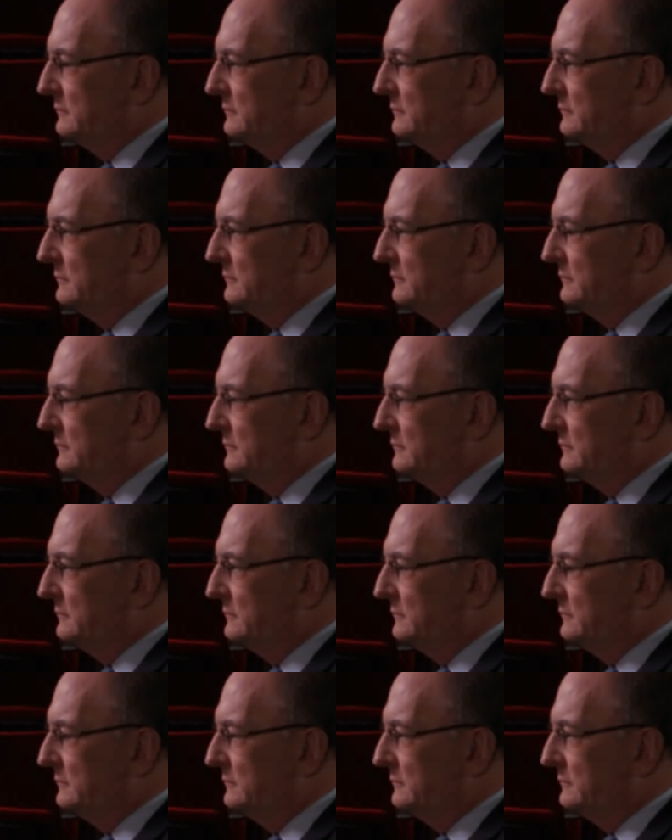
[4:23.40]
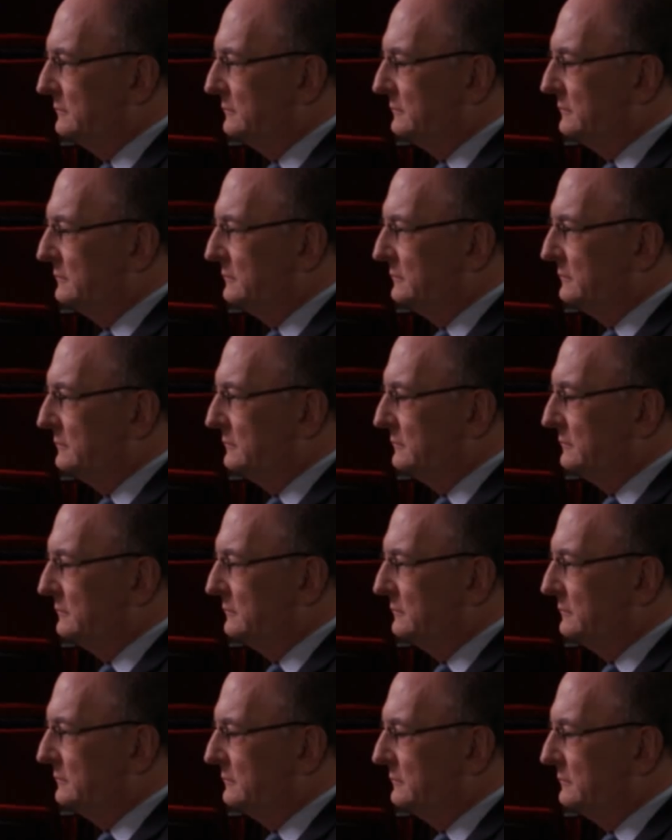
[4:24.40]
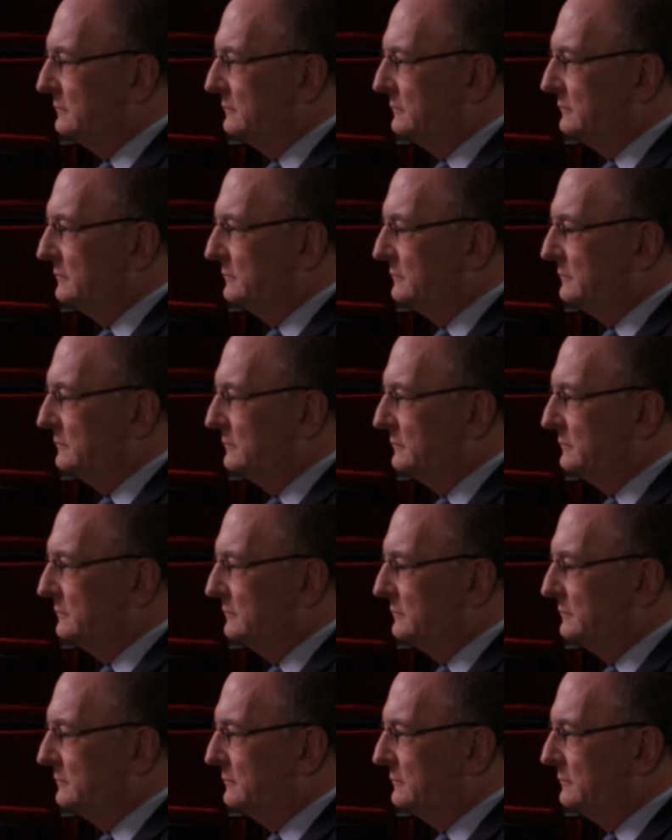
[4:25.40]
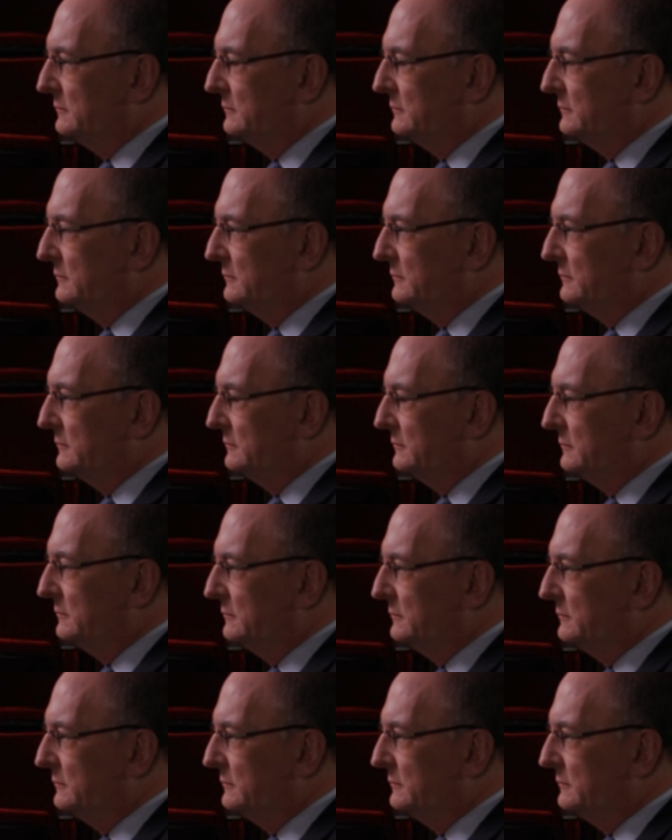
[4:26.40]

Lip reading: This person isn't speaking.